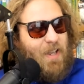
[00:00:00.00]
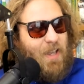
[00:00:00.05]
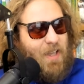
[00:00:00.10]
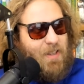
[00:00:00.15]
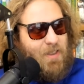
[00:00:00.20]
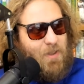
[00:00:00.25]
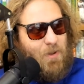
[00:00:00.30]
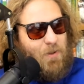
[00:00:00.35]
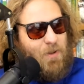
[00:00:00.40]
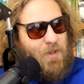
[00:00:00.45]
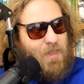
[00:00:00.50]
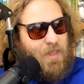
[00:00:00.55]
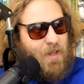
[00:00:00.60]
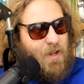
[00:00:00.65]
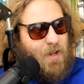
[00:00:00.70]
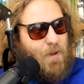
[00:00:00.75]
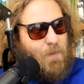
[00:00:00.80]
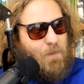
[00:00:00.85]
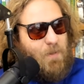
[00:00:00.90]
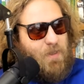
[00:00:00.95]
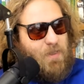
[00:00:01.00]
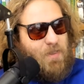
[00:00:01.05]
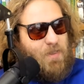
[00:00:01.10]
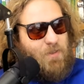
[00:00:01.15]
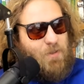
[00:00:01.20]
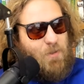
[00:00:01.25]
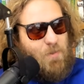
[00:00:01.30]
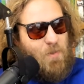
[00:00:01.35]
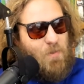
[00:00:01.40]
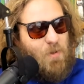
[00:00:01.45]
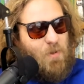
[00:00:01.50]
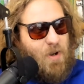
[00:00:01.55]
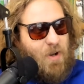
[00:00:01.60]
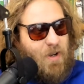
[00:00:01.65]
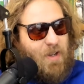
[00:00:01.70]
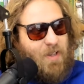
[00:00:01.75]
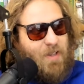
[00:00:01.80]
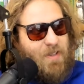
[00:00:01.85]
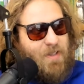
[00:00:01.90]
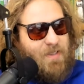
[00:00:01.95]
and the only thing up at the
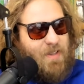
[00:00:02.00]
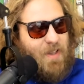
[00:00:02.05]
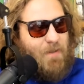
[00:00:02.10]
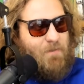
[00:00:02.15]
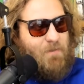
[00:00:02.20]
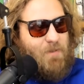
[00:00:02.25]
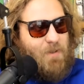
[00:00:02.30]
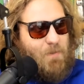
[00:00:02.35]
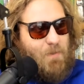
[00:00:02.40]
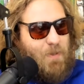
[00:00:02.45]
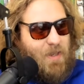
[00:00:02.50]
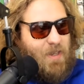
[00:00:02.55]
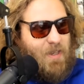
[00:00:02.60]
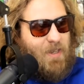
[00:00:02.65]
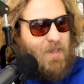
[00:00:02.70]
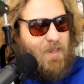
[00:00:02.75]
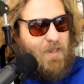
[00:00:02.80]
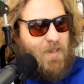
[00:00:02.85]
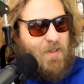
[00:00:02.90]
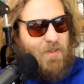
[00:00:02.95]
Superbook is MVP.